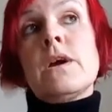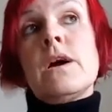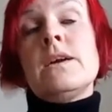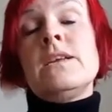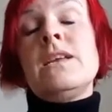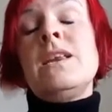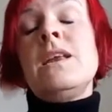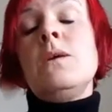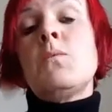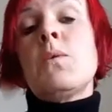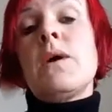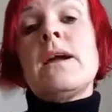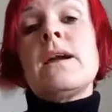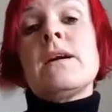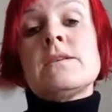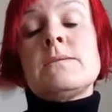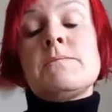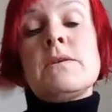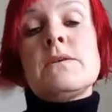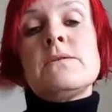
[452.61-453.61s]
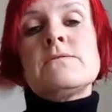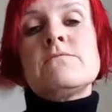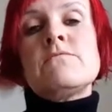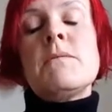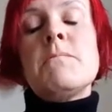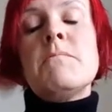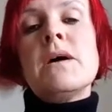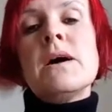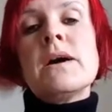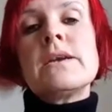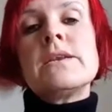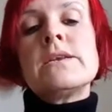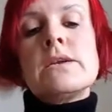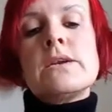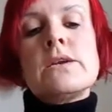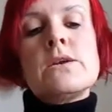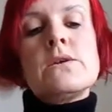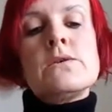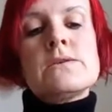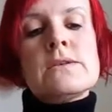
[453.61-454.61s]
a way, I suppose,
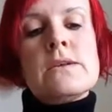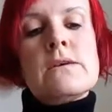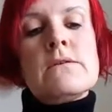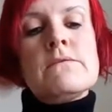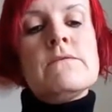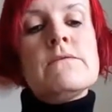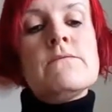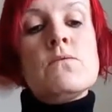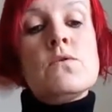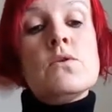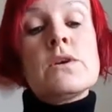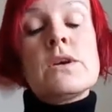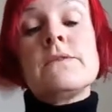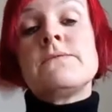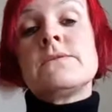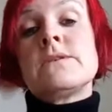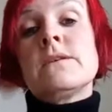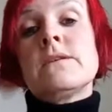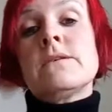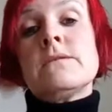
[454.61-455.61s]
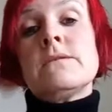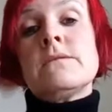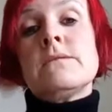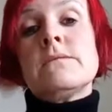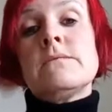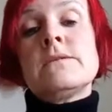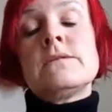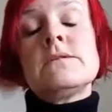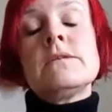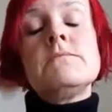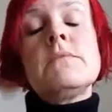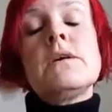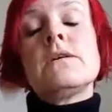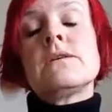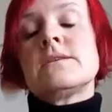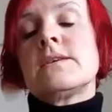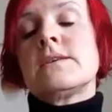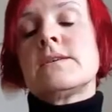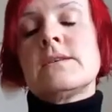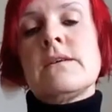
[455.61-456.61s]
reminding yourself of what you've done. Some
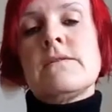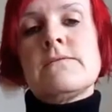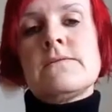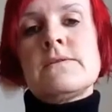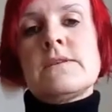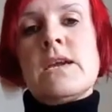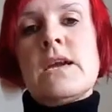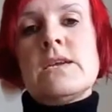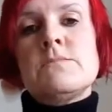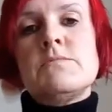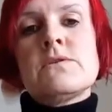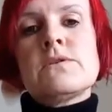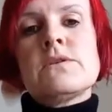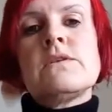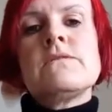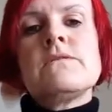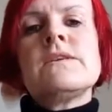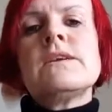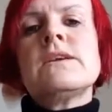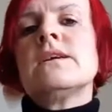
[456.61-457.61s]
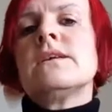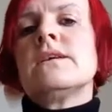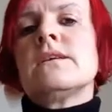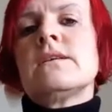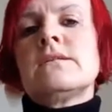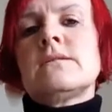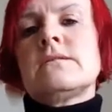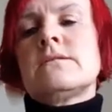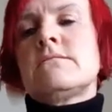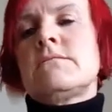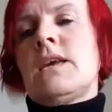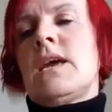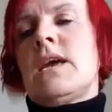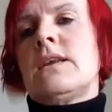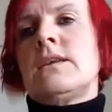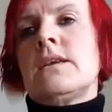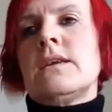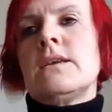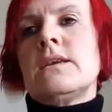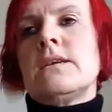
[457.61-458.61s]
artists have sketchbooks over years,
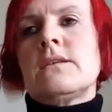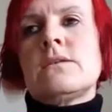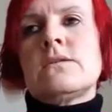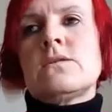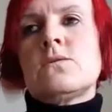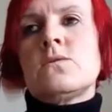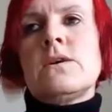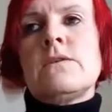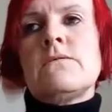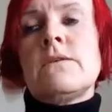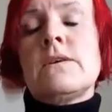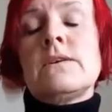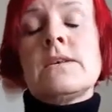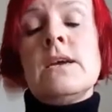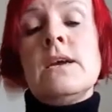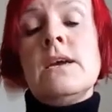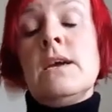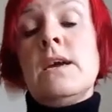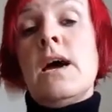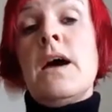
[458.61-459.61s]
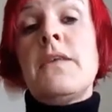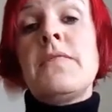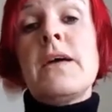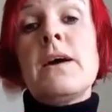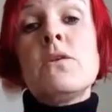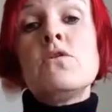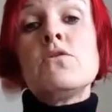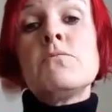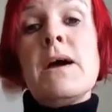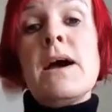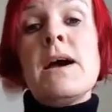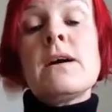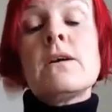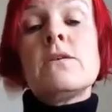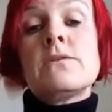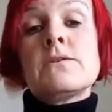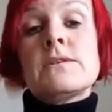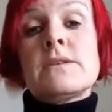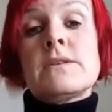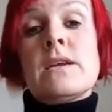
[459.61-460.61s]
10 years, 12 years, and they'll look back
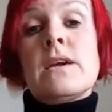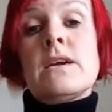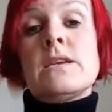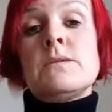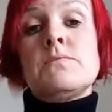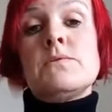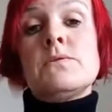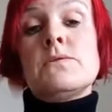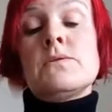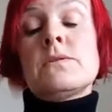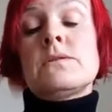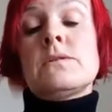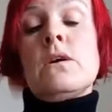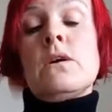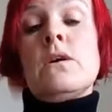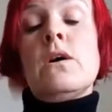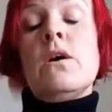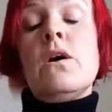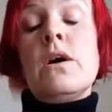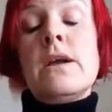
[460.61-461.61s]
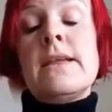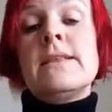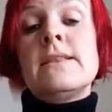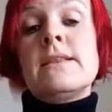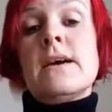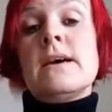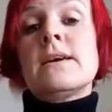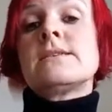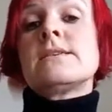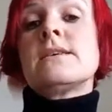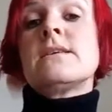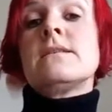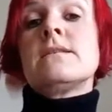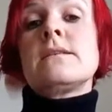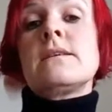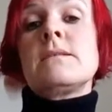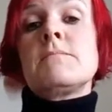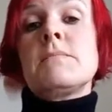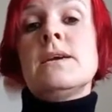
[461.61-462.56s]
on sketchbooks in that time.